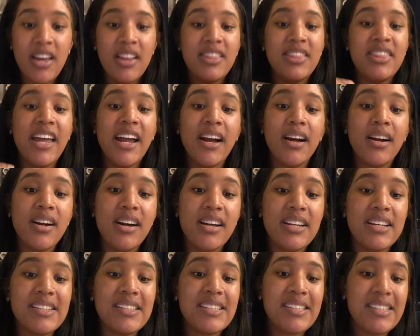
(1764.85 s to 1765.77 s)
They're
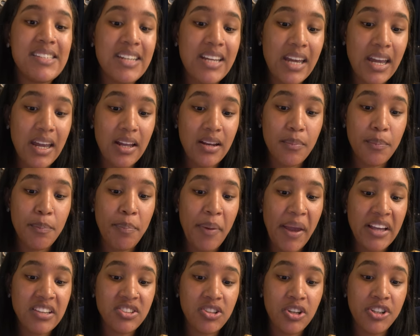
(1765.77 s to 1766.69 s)
gonna see it
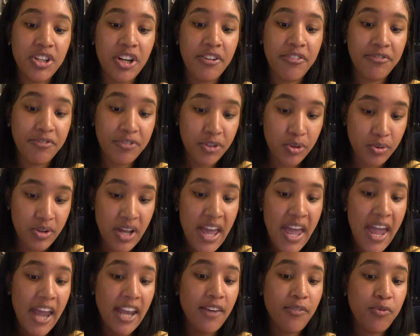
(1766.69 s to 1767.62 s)
based on your fruit.
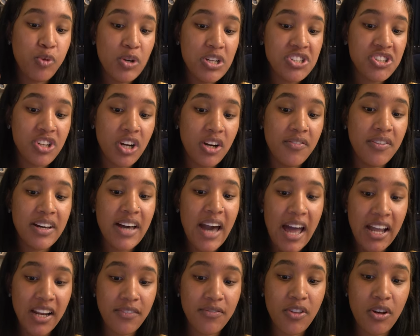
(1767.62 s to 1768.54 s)
And if we serve a
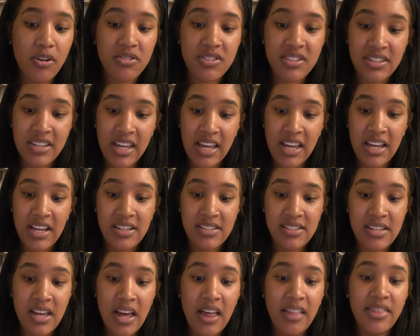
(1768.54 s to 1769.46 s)
God of those
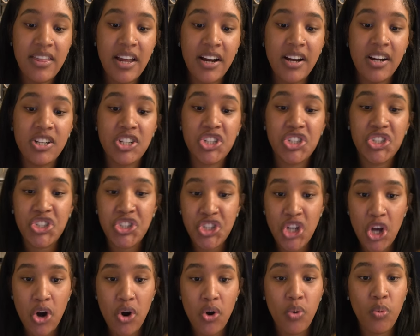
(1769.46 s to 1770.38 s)
things, they're gonna
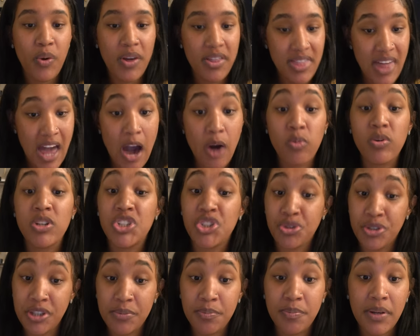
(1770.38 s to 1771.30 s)
show with how we
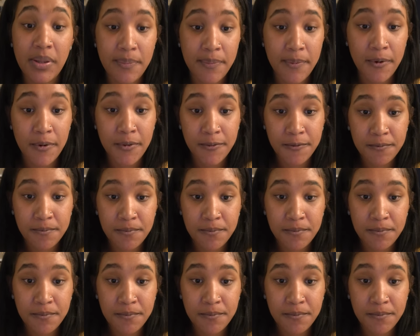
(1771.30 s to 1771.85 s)
treat people.